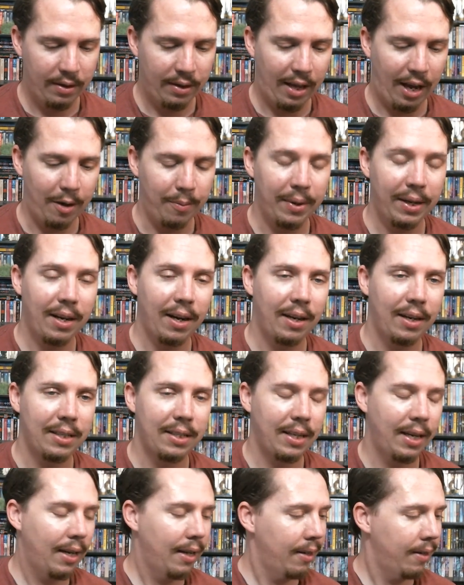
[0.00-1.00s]
That'd be kind
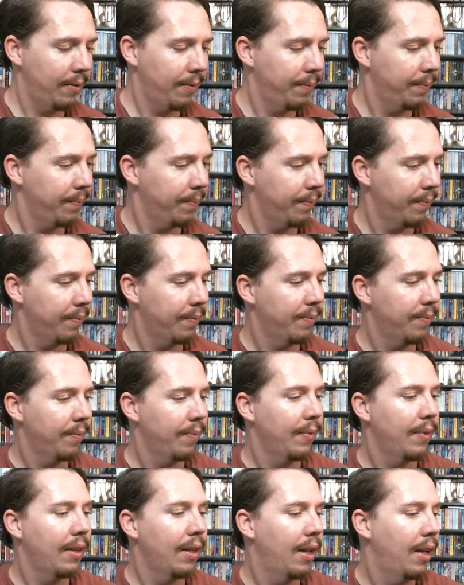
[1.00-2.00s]
of sad.
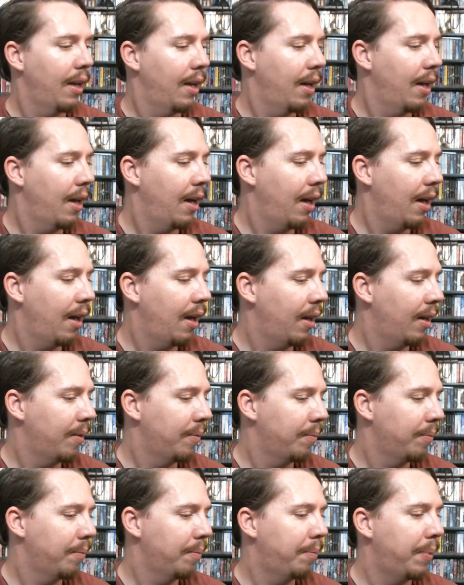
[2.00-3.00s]

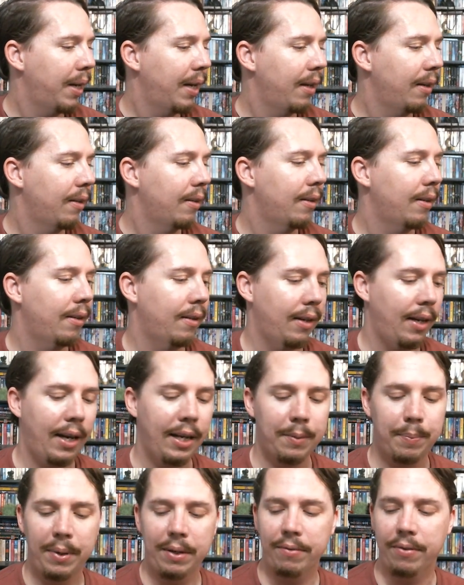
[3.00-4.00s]
Um, but it
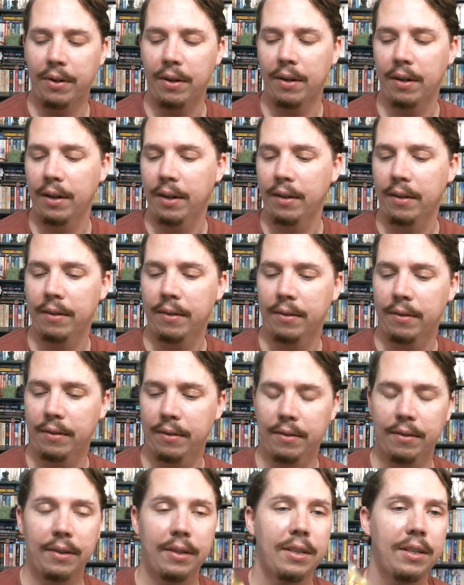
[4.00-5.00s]
has Bigfoot on it.
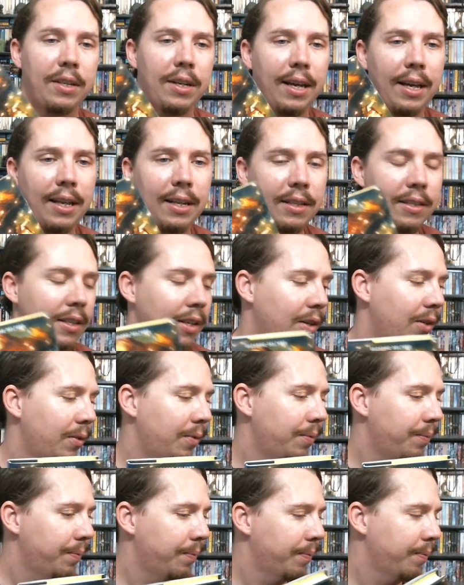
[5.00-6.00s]
And
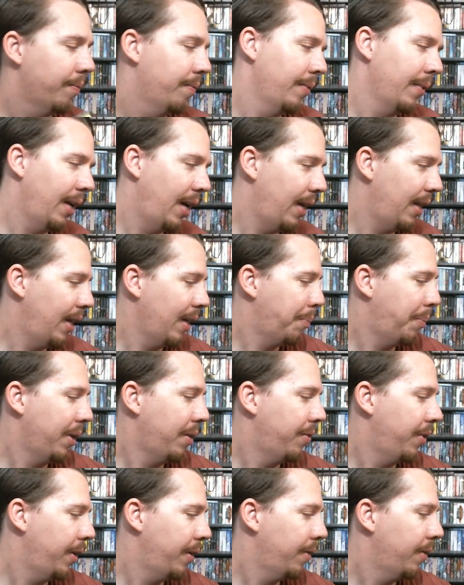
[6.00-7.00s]
so, I like
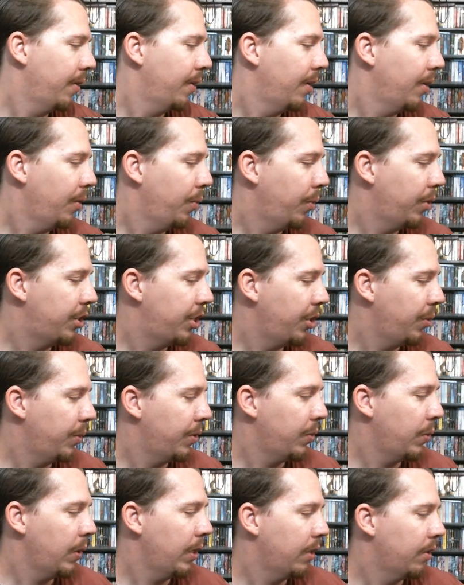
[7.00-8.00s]
Bigfoot. Wish he
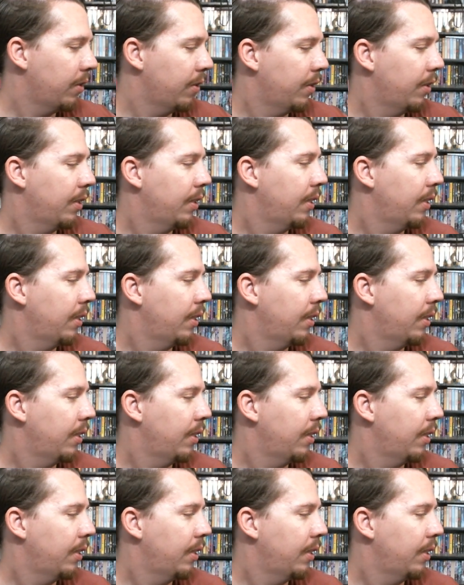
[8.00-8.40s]
was real.